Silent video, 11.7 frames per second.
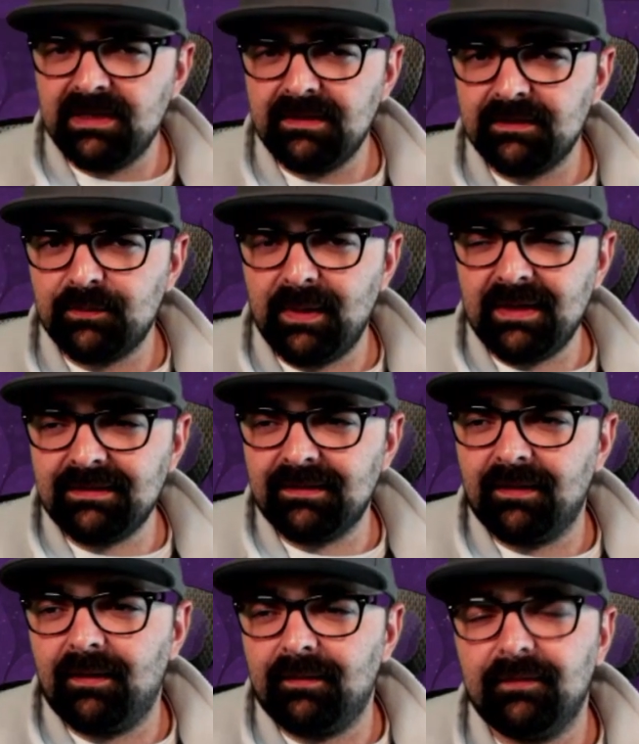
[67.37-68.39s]
seen this base?
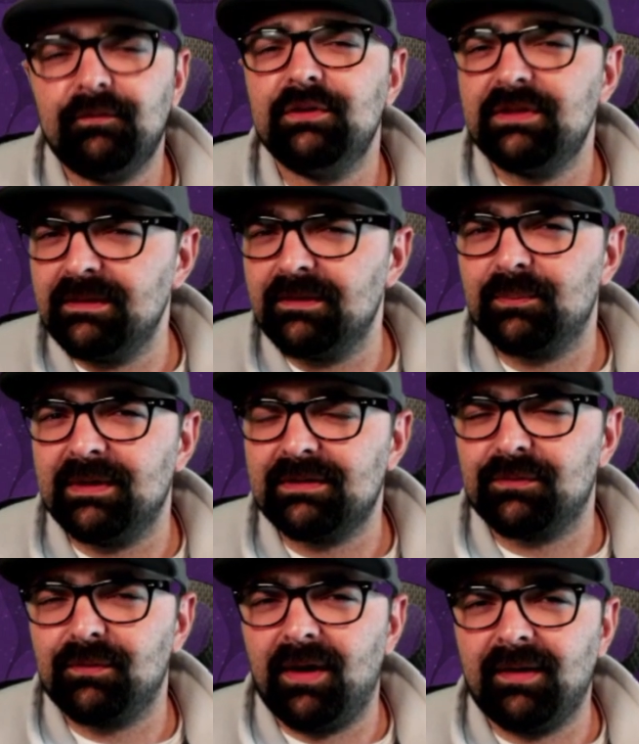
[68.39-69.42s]
Have you seen this
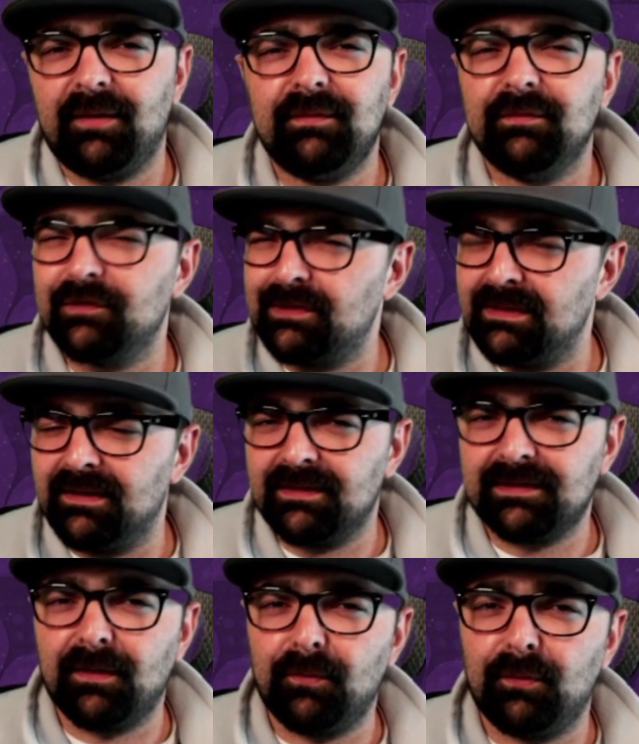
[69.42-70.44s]
base around? I've even seen it
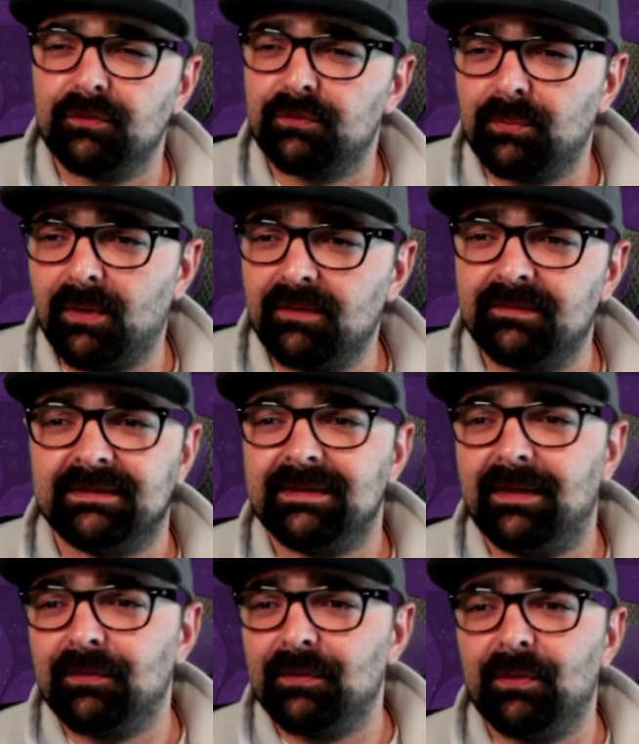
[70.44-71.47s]
at Town Hall 12 and
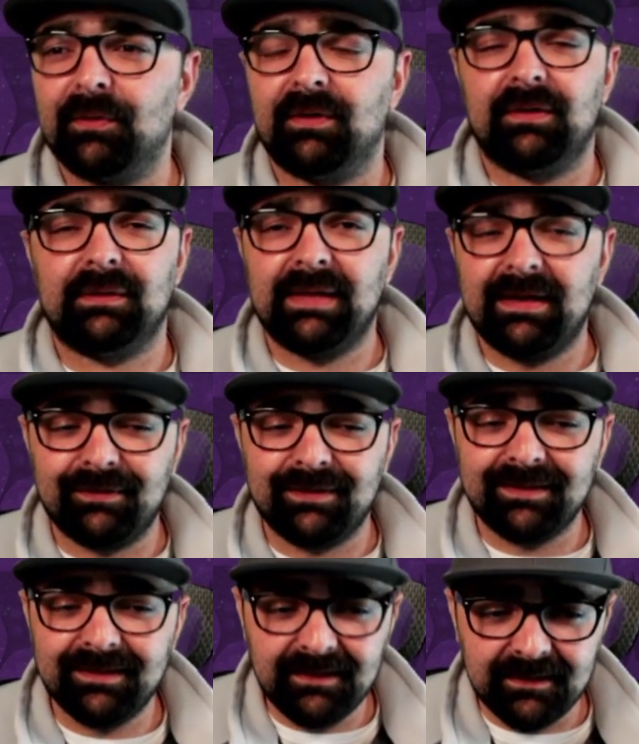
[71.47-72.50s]
Town Hall
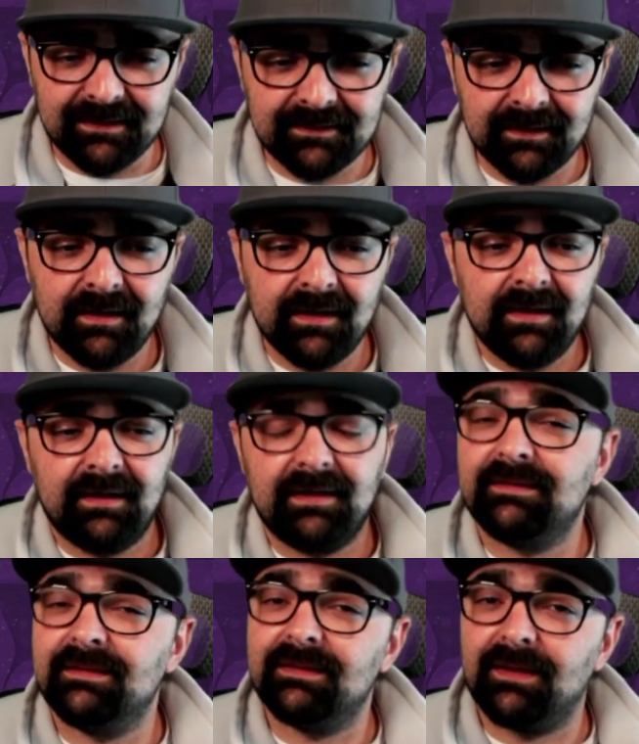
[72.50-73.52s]
11. This
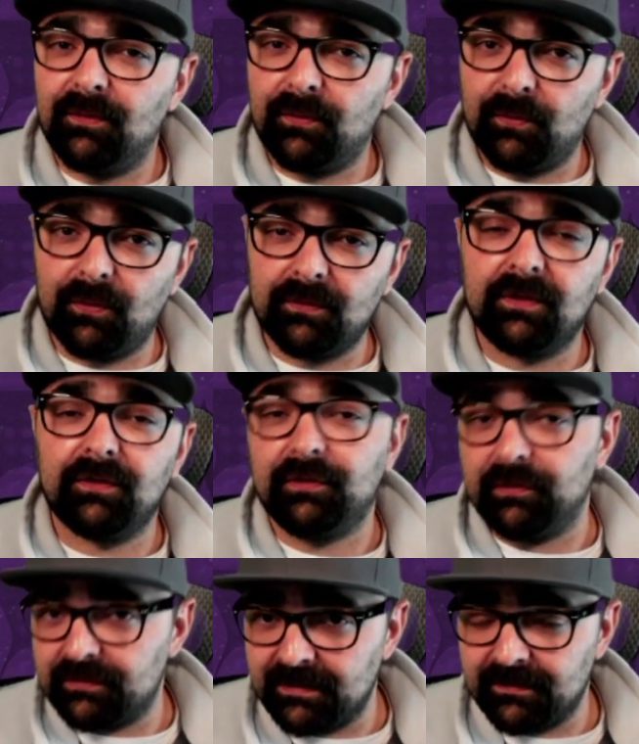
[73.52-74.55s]
is the Town Hall
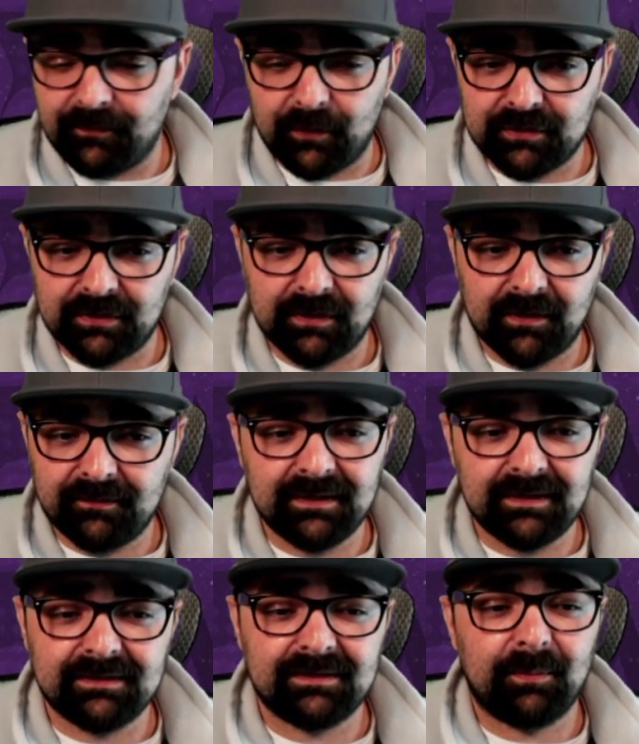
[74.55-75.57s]
13 version of
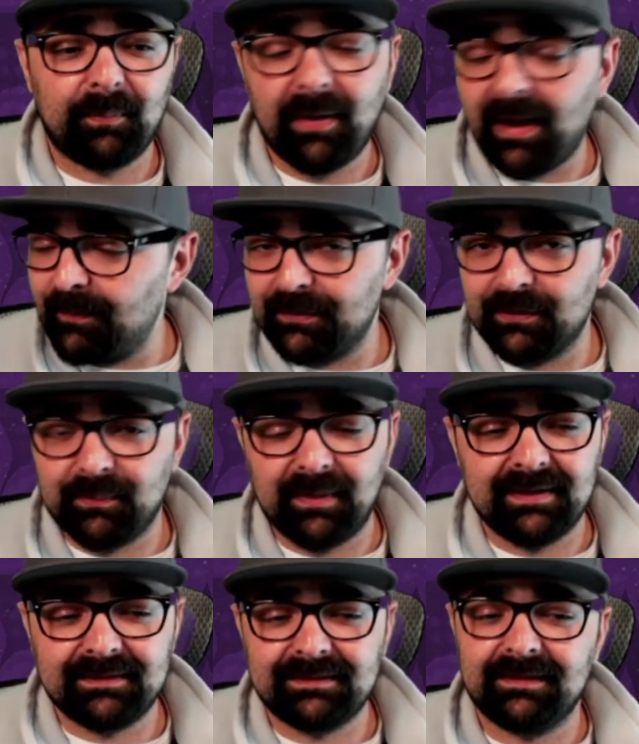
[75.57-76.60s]
this, a popular
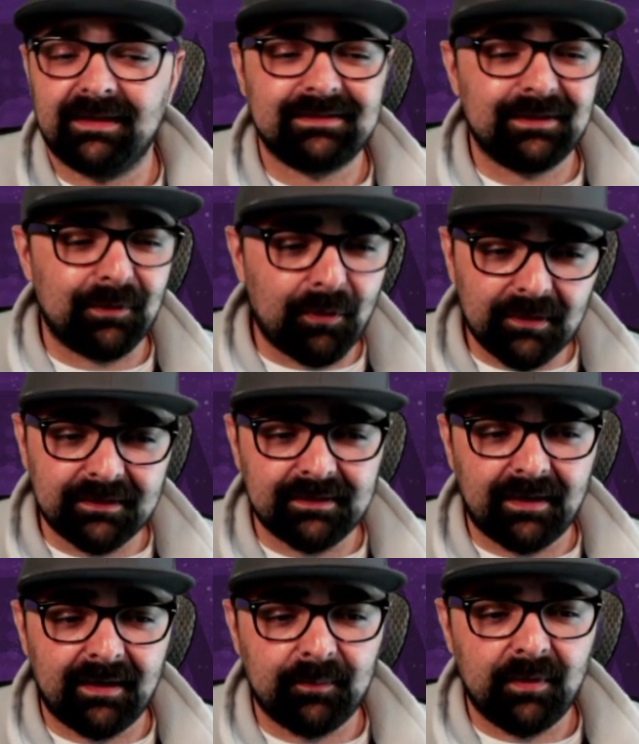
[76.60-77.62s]
base that I see all the
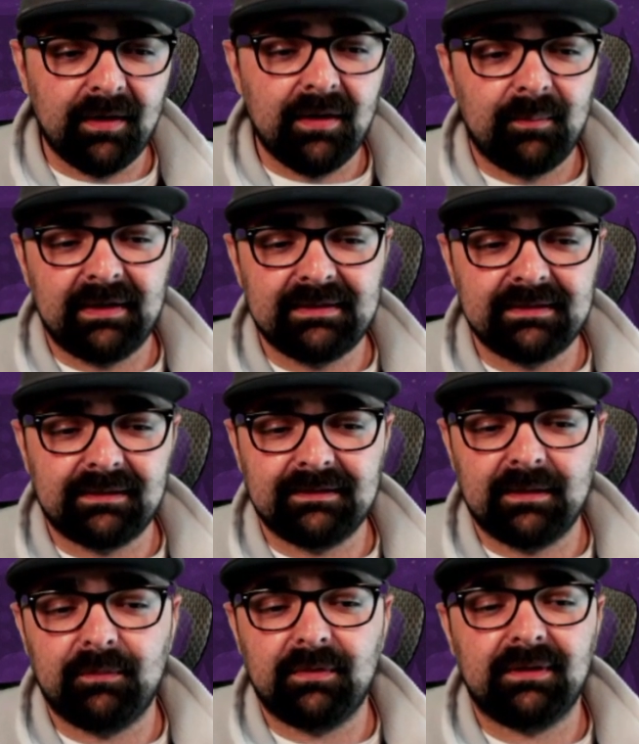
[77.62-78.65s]
time. Basically
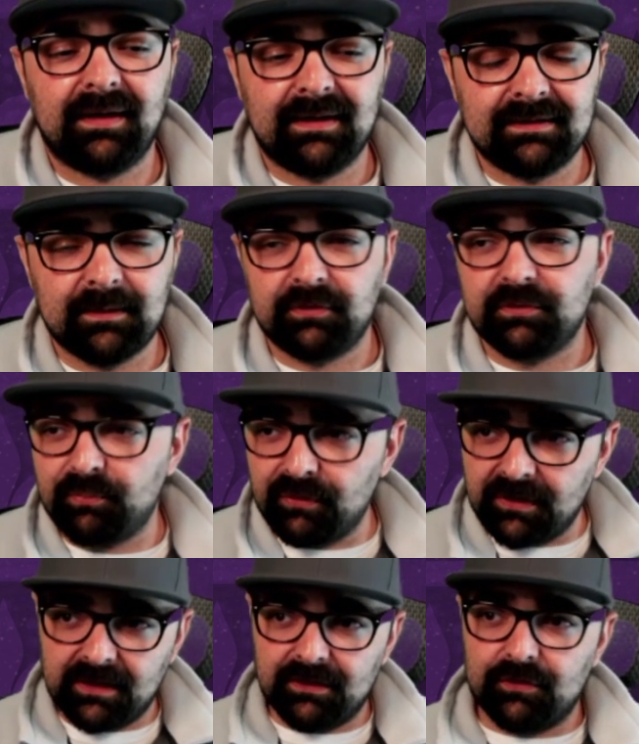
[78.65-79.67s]
something that ends up
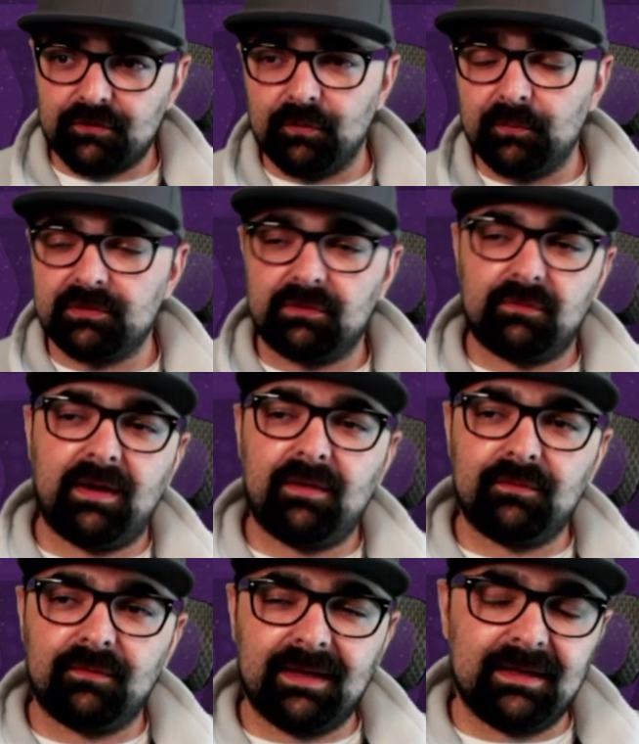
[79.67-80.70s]
splitting the troops
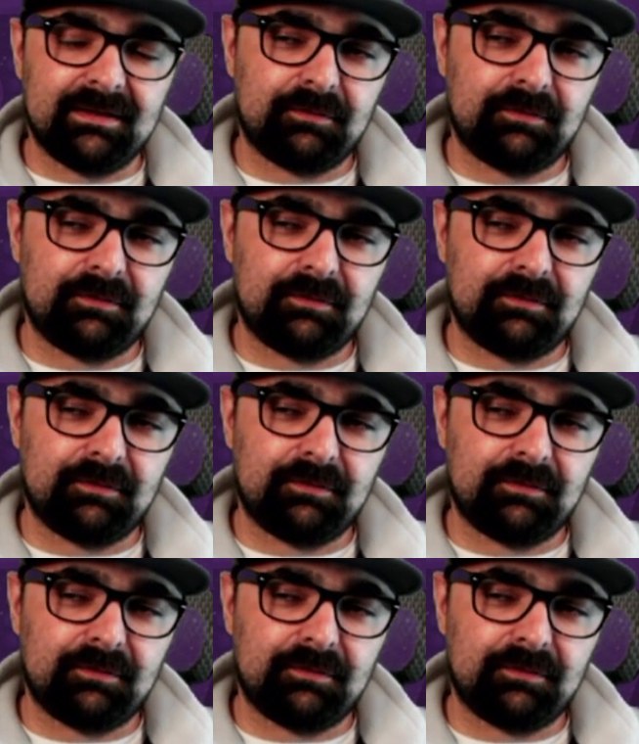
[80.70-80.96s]
around, right?